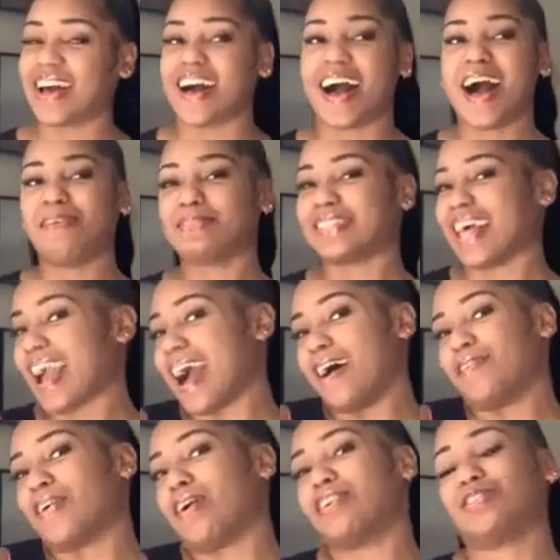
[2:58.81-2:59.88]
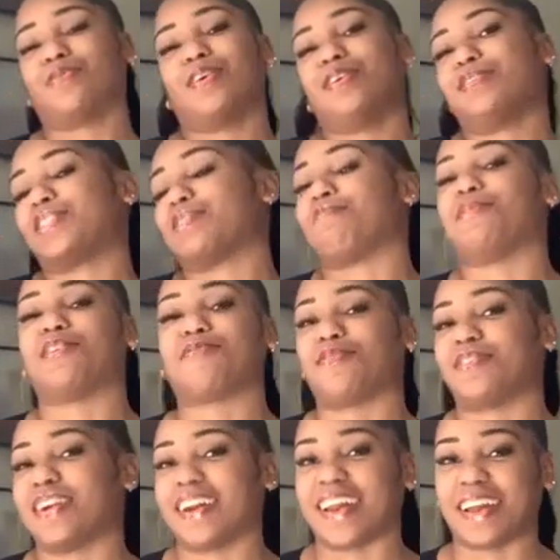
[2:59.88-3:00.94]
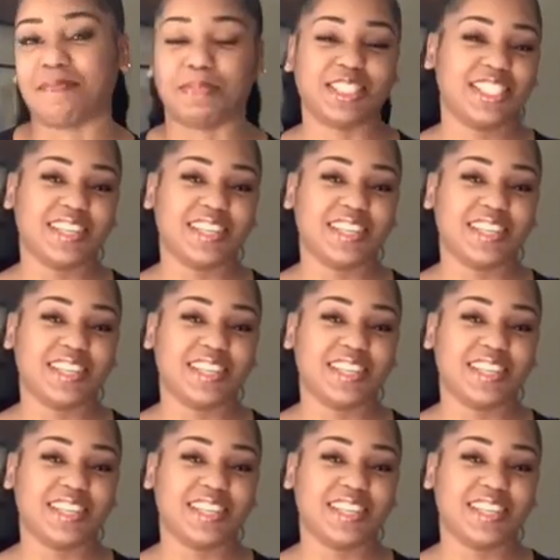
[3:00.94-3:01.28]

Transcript: I was like, I don't know. I just want to do something different today. But she